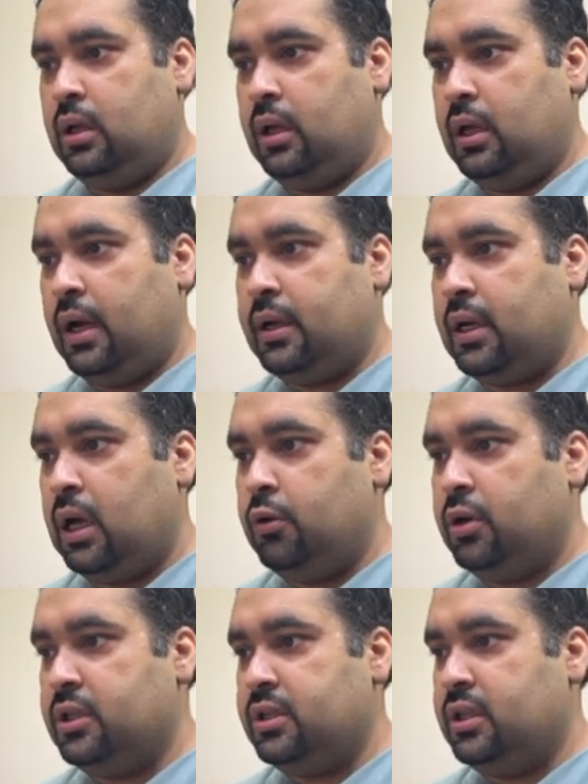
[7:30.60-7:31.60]
And now
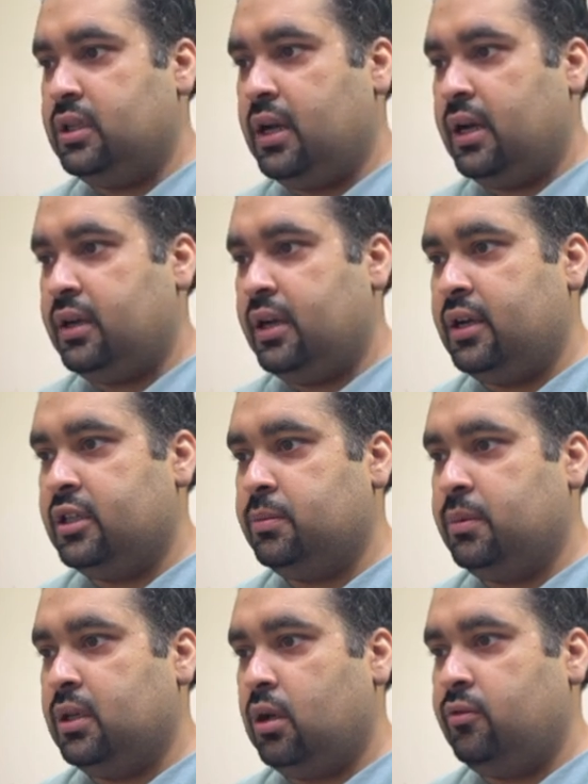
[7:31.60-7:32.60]
you can see that it is
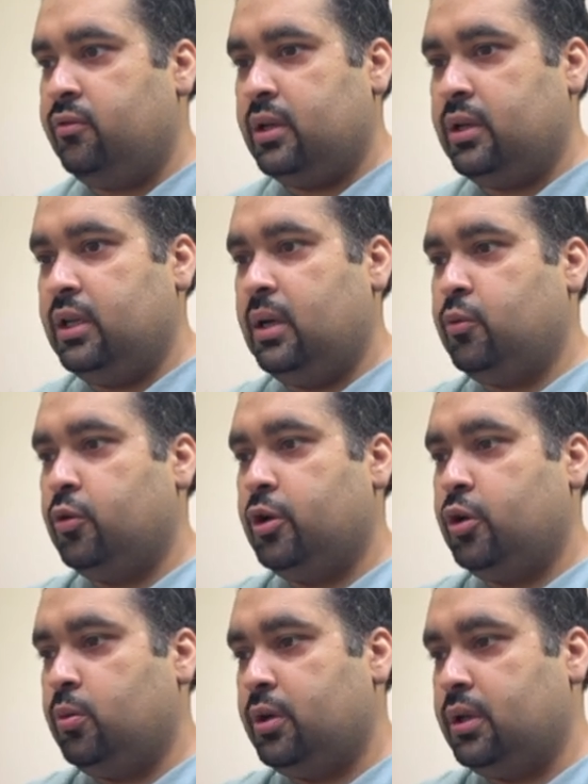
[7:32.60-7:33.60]
being now finally
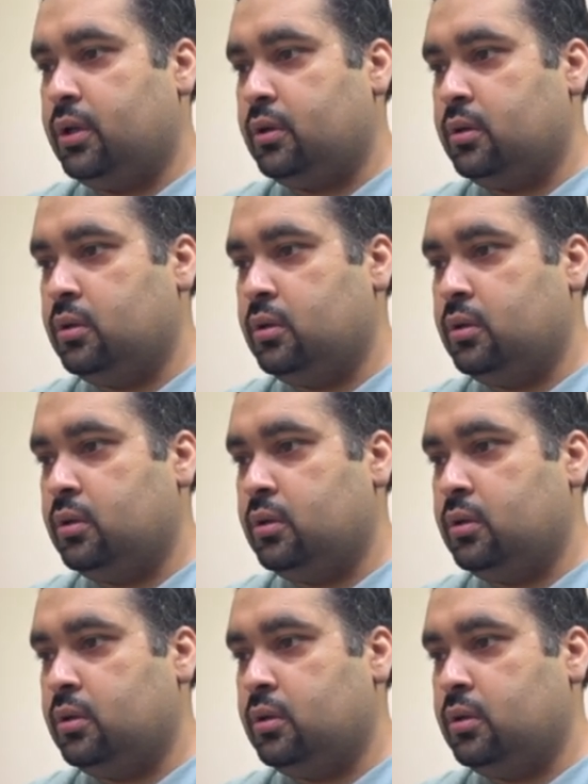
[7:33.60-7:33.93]
uploaded over here.